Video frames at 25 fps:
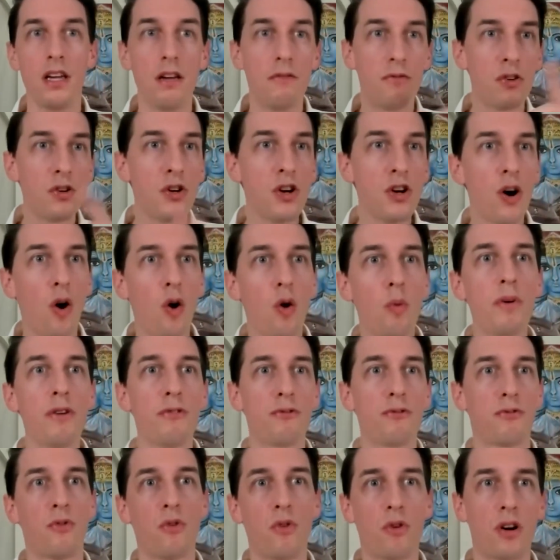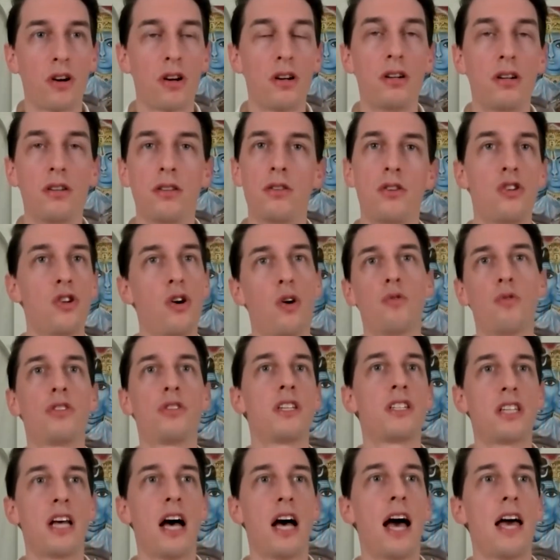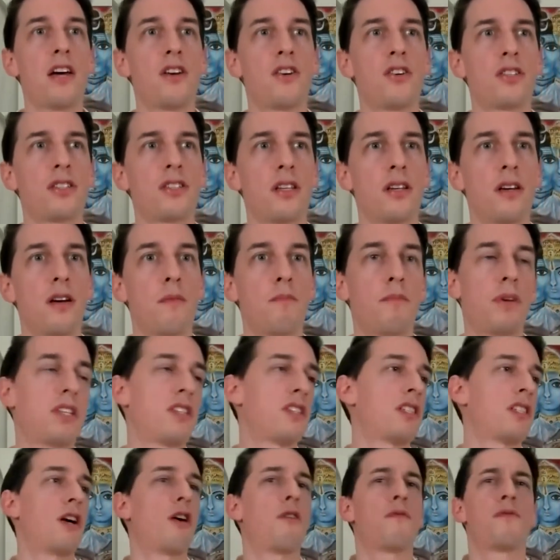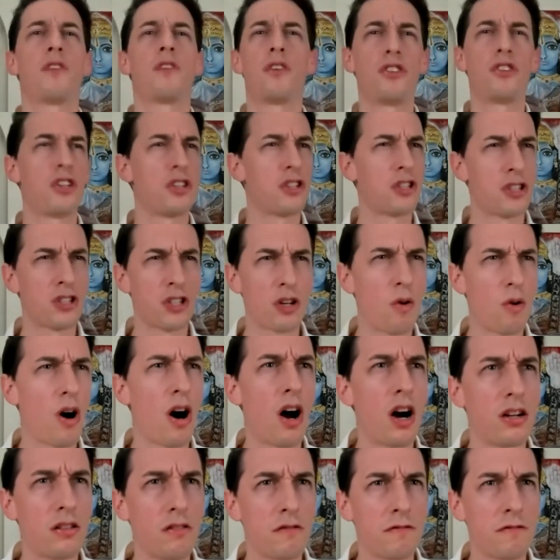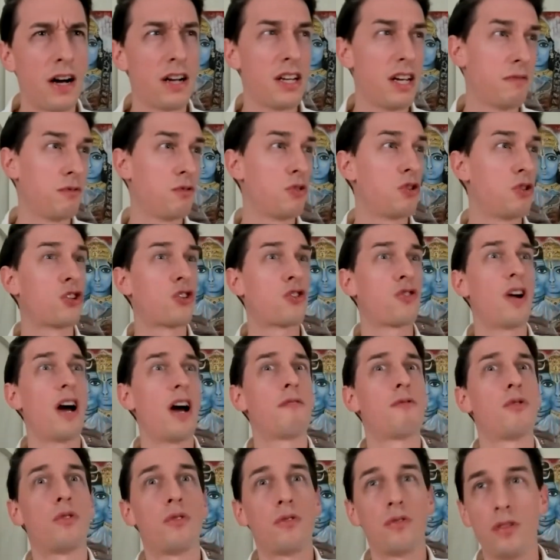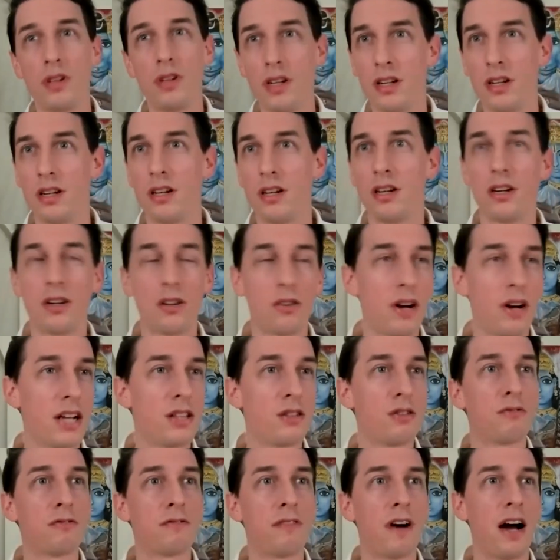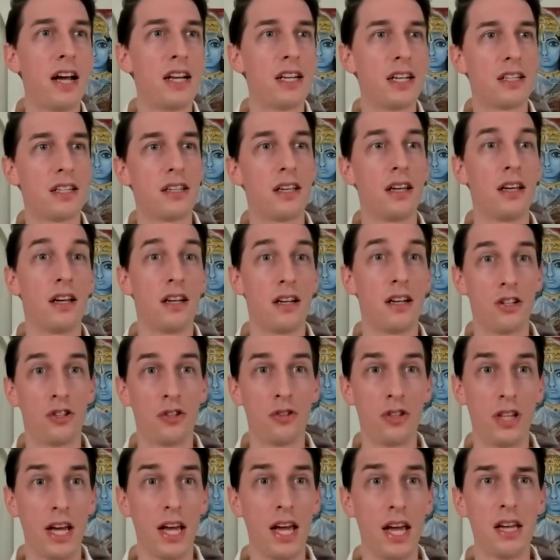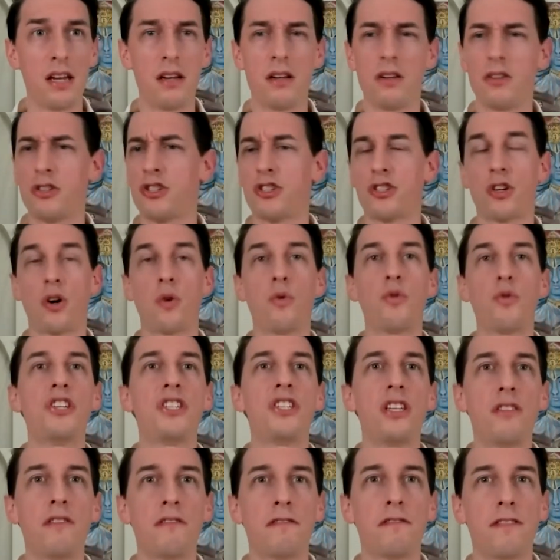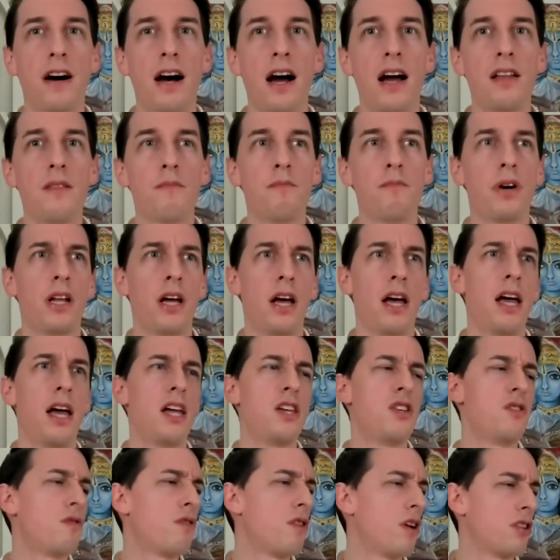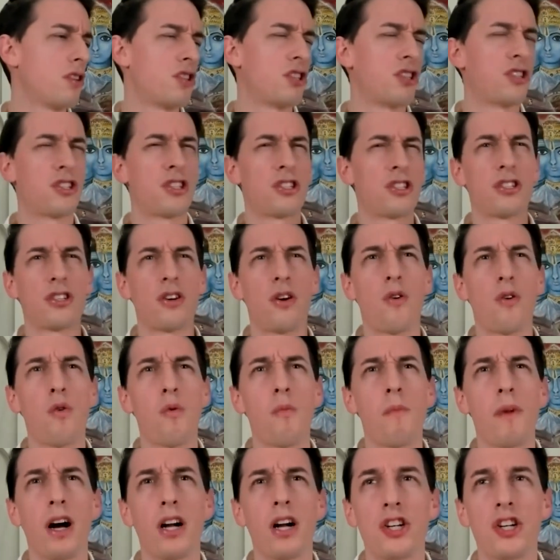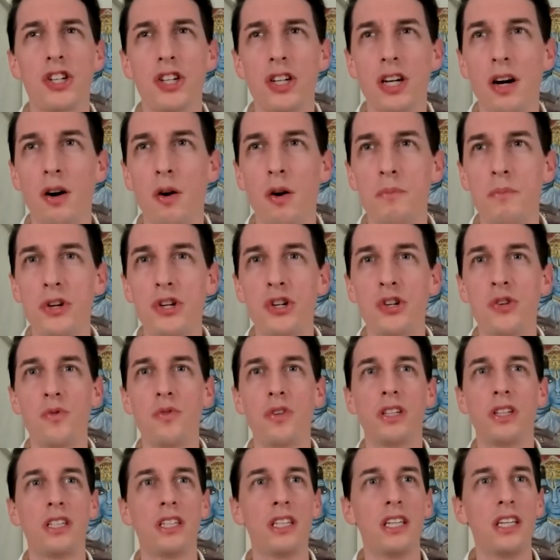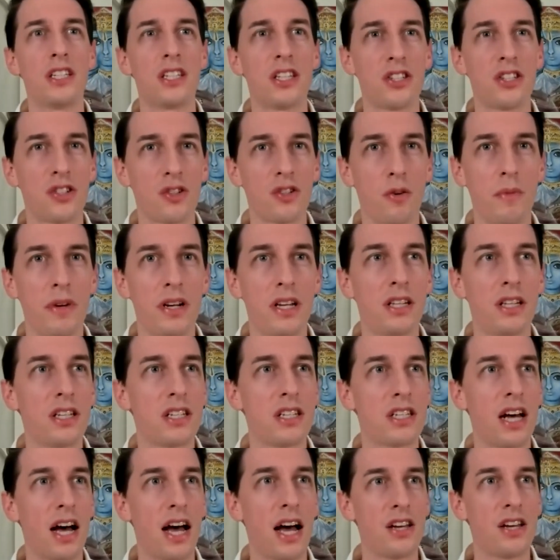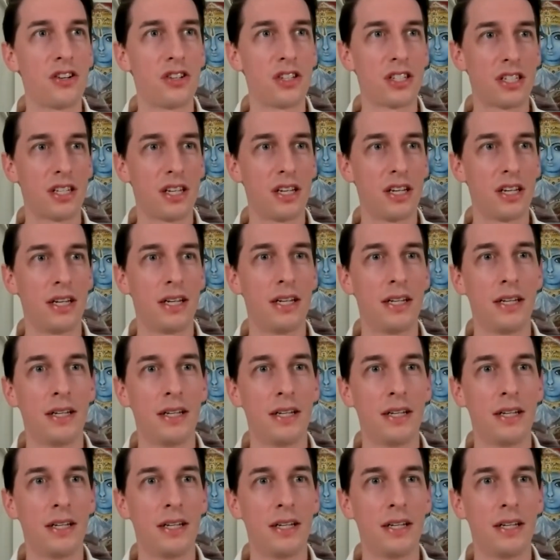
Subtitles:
If you go before, no desires, but self-knowledge is so hard to find. You have to travel, right, to find it. Today, so easy to find, but hey, you've got so much opportunities and so many desires.